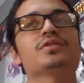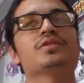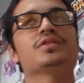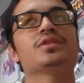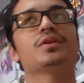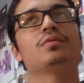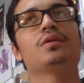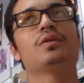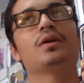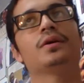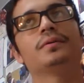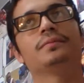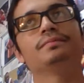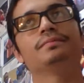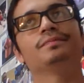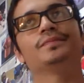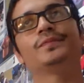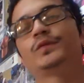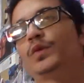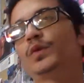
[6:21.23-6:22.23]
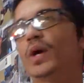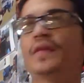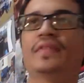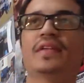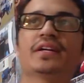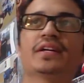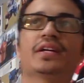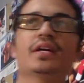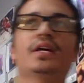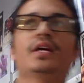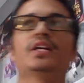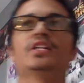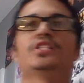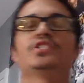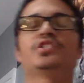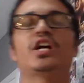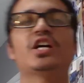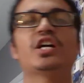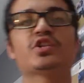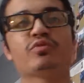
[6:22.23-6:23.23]
So do I think
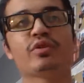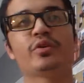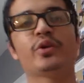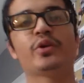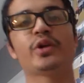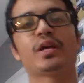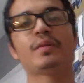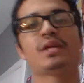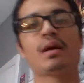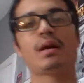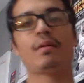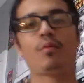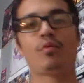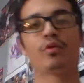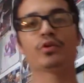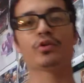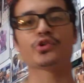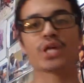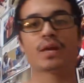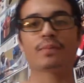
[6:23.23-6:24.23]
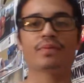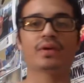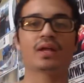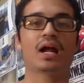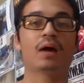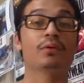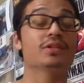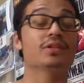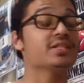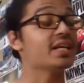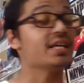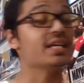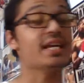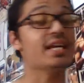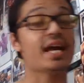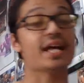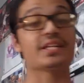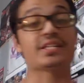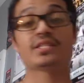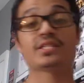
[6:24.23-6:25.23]
Joshua Greer can become a world champion? I would say
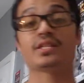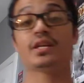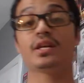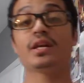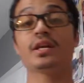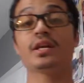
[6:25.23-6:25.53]
yes.